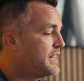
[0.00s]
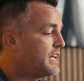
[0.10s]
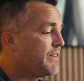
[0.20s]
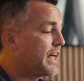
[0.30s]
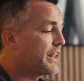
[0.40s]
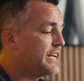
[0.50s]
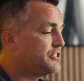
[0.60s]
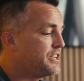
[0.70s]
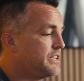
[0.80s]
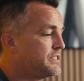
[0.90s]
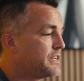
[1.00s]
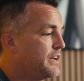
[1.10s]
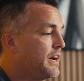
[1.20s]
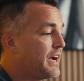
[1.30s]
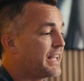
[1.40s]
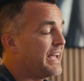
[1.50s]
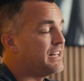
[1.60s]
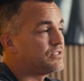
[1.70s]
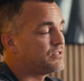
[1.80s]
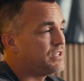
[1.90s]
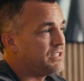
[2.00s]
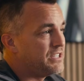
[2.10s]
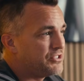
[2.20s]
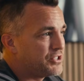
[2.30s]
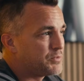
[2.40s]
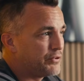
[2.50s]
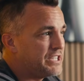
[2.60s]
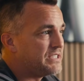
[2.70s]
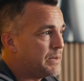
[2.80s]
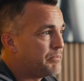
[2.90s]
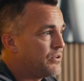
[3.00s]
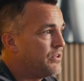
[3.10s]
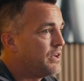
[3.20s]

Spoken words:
think validation is, again, it's just pretty simple.